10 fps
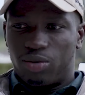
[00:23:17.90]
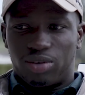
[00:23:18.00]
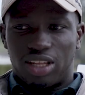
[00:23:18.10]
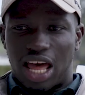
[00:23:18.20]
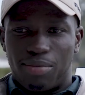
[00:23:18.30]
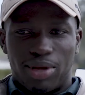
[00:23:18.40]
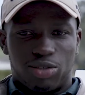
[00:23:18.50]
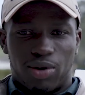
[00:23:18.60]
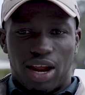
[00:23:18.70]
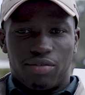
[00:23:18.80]

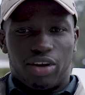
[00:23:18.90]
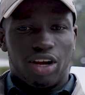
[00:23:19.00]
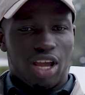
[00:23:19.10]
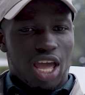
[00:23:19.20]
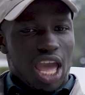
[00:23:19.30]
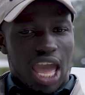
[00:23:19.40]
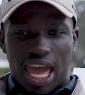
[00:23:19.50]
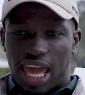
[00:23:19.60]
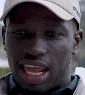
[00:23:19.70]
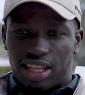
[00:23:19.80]
climates, whatever,
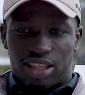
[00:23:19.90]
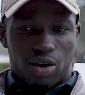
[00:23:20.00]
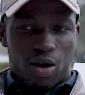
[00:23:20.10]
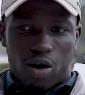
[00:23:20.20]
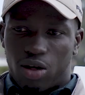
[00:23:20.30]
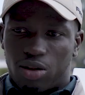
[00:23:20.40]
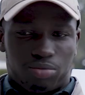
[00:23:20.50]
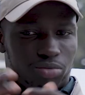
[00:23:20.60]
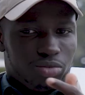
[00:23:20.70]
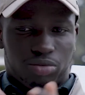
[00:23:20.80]
and they're all
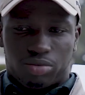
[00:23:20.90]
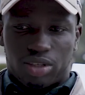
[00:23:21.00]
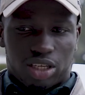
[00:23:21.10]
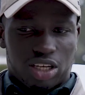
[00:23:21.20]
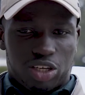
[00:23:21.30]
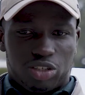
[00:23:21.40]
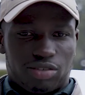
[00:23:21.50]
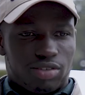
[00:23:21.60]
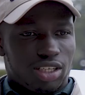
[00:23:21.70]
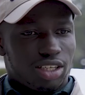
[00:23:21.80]

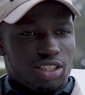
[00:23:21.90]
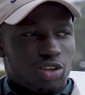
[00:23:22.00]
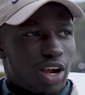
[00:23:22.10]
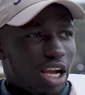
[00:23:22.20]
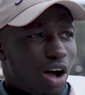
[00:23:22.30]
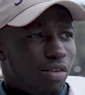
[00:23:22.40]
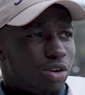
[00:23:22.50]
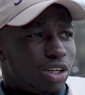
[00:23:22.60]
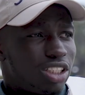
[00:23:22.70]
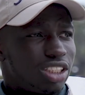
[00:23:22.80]
conducive to great golf
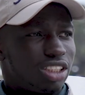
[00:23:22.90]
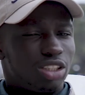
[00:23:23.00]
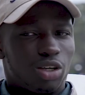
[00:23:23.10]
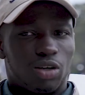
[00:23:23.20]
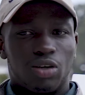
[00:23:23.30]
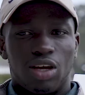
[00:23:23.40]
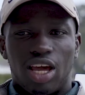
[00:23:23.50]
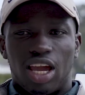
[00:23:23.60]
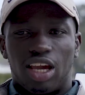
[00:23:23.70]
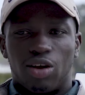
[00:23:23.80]
courses. So,
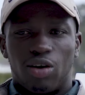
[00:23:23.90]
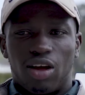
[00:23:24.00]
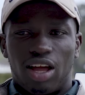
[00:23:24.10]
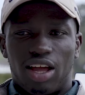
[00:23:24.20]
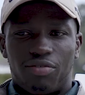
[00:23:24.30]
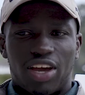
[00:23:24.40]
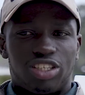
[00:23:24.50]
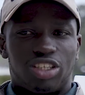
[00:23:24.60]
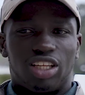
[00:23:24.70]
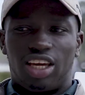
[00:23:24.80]

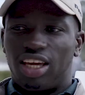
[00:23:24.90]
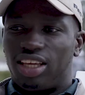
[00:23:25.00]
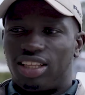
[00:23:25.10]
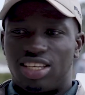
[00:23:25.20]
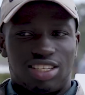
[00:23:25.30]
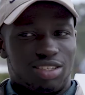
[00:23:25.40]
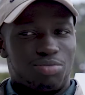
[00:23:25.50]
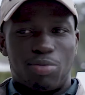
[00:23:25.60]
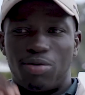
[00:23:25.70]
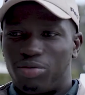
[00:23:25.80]
eventually, this is
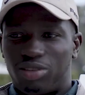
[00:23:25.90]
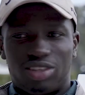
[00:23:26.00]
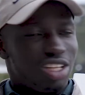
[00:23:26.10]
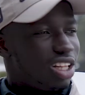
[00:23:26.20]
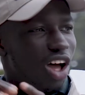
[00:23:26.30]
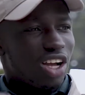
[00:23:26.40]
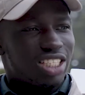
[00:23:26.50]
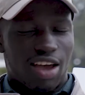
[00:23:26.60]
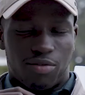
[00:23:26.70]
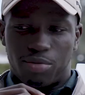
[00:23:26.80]
a long
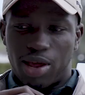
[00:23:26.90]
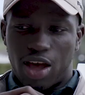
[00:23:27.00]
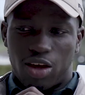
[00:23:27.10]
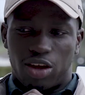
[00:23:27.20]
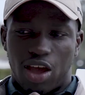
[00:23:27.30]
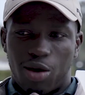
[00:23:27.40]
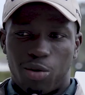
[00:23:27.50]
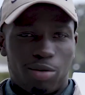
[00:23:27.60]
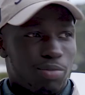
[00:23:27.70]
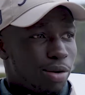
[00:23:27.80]
time from now. I
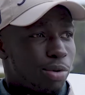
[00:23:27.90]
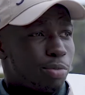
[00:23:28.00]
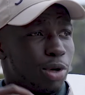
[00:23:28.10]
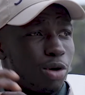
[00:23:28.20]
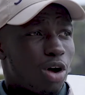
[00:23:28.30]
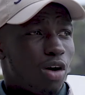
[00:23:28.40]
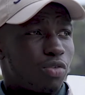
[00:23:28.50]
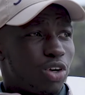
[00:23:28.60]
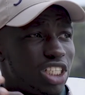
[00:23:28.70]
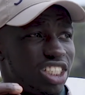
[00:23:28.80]
want to be able to build
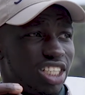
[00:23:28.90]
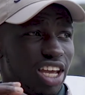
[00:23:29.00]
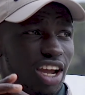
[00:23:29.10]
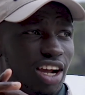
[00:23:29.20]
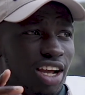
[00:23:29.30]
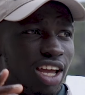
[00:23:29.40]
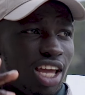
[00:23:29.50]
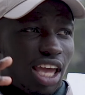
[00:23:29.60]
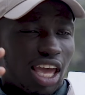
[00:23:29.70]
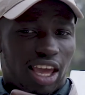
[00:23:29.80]
golf courses there,
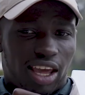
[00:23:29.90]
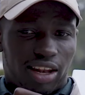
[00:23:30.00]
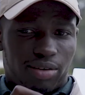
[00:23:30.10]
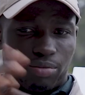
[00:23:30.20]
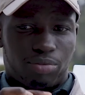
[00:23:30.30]
and